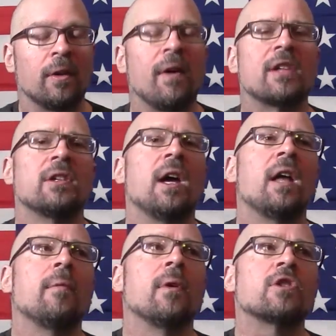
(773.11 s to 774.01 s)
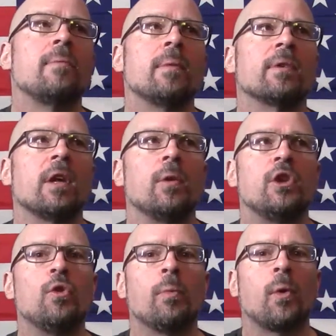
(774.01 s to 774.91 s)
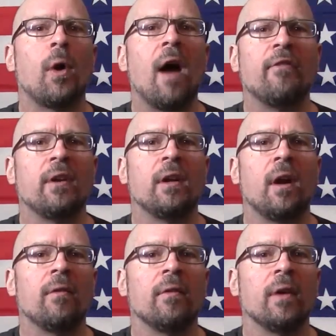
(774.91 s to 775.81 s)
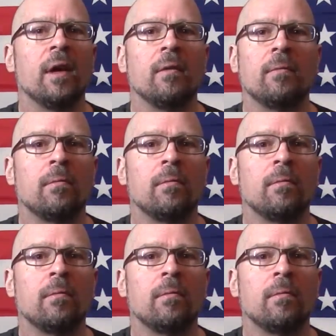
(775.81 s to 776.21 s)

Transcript: I've actually had a bunch of people say, well, you profited off of it.